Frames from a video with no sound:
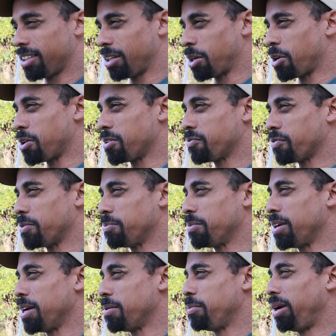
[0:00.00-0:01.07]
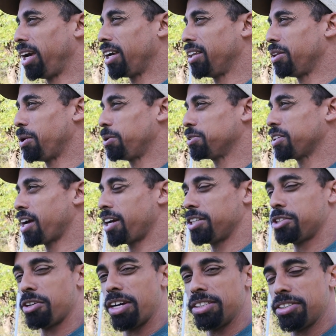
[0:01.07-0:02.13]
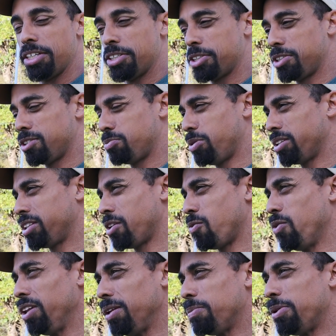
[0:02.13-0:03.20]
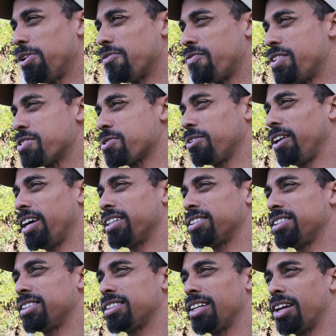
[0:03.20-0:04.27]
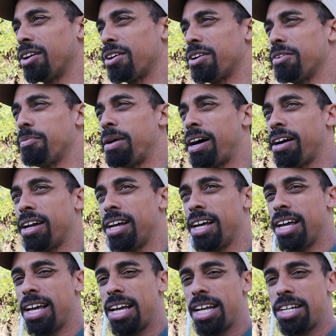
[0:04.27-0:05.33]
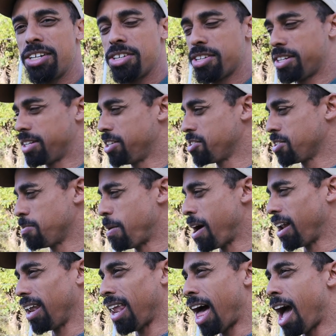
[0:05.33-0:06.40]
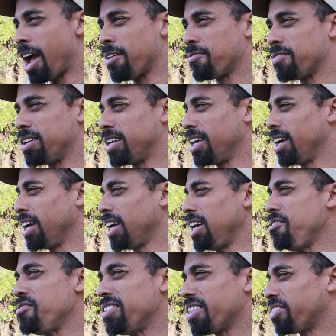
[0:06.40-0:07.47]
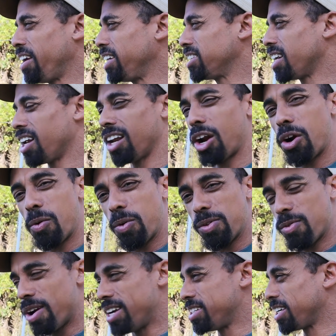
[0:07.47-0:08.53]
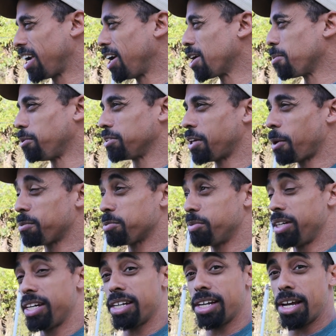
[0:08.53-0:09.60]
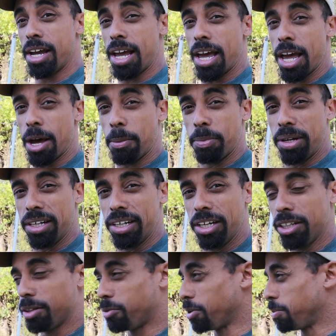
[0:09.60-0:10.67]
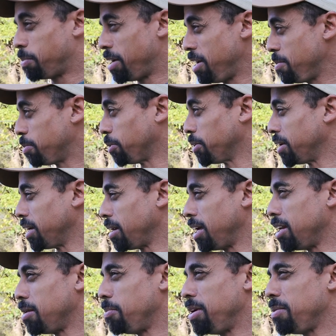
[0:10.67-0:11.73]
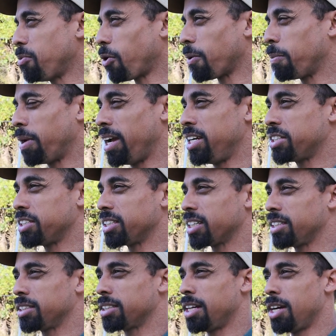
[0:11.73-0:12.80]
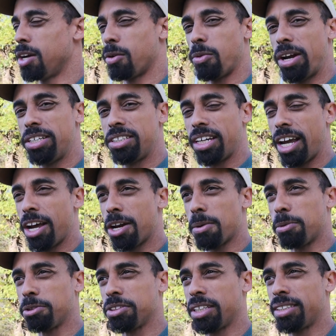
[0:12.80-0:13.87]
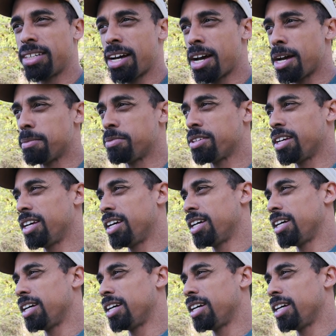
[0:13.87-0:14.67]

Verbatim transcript: to learn from making those kind of transitions but they're really beneficial lessons to learn about just just about life and even the things that I learned with raising animals helps me in helping dealing with people and, and to be more patient because raising animals at times